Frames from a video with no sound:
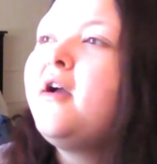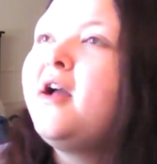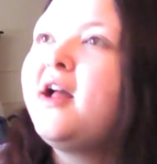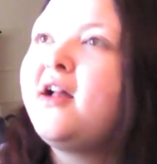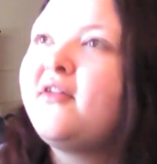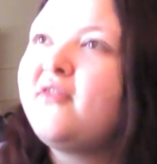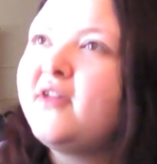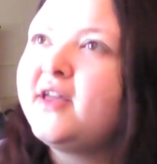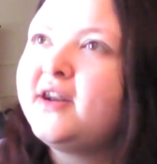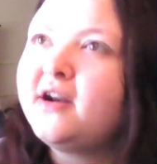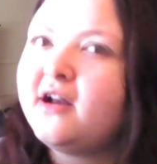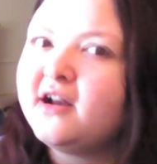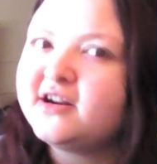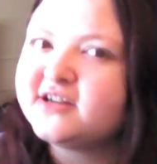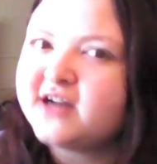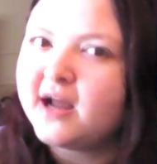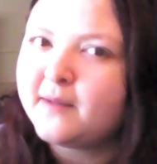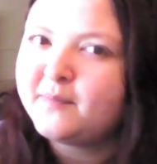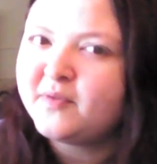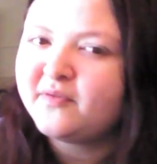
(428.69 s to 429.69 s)
And then on
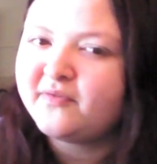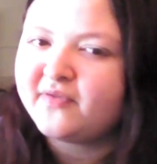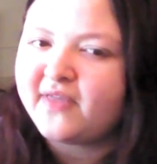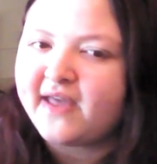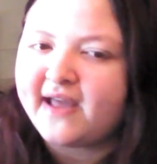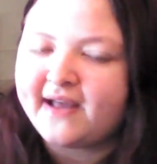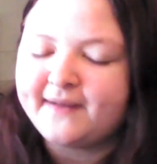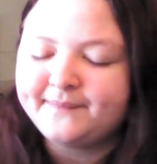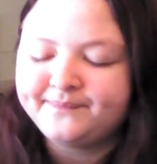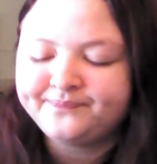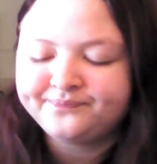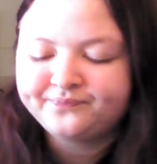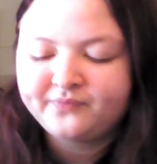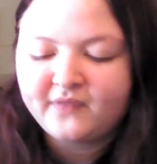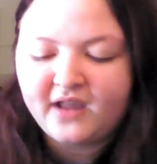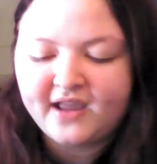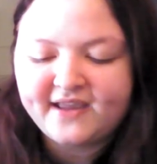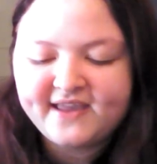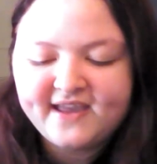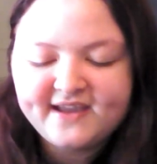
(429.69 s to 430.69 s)
top of that,
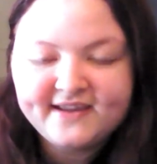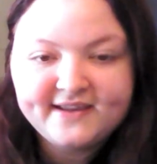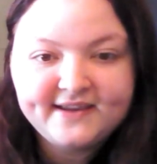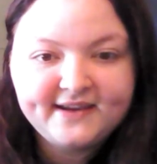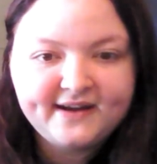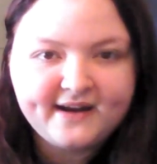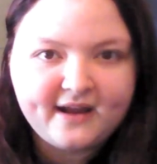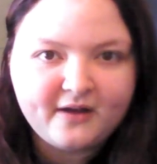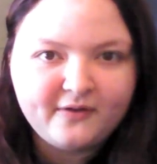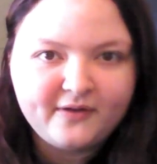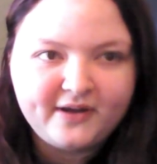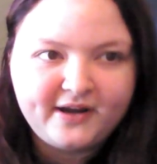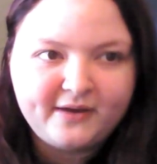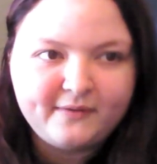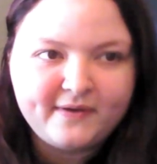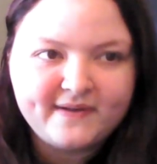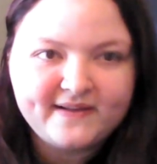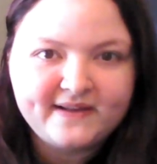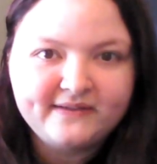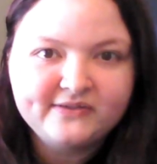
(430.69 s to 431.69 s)
I can't get it out
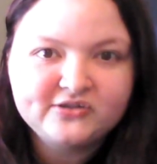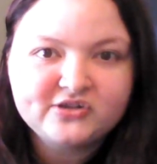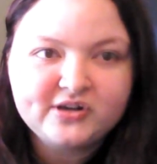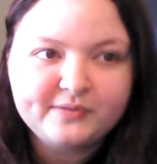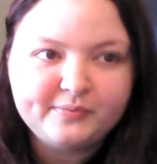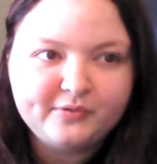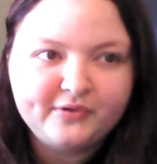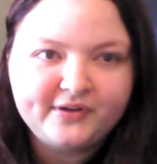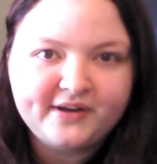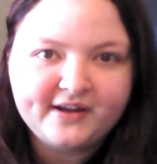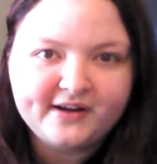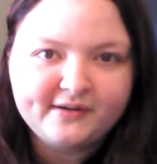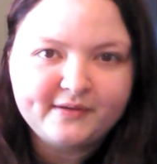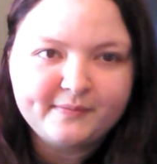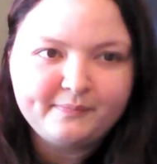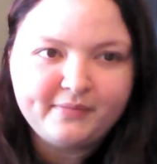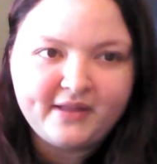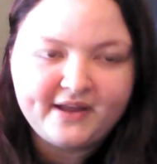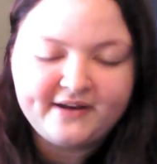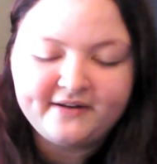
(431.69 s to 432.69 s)
anyways. I even tried pulling it out
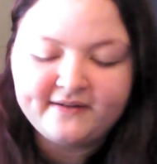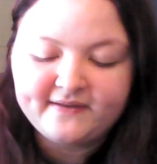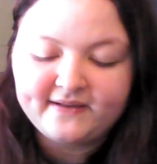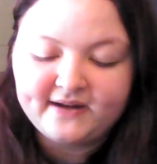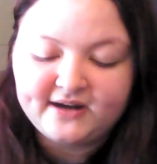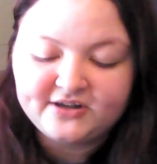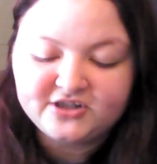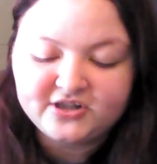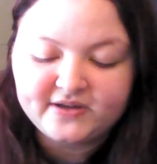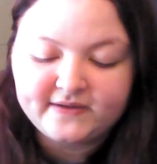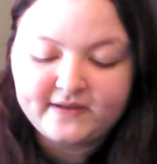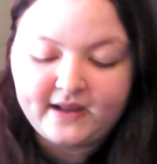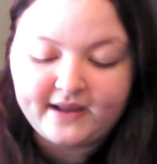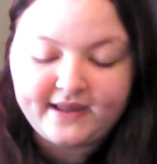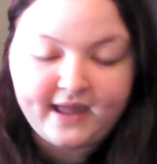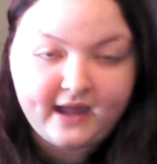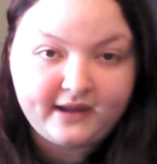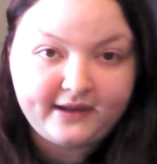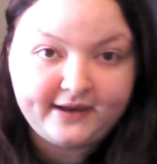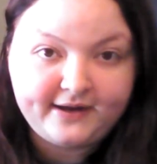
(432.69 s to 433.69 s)
with pliers and I
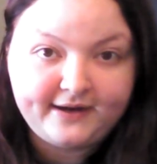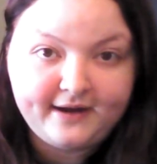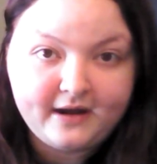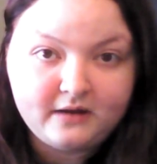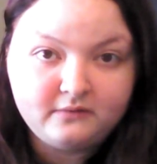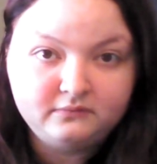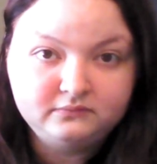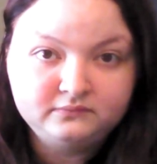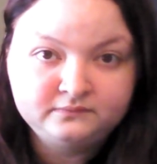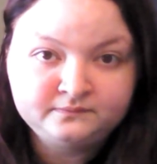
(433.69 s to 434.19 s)
can't get it out.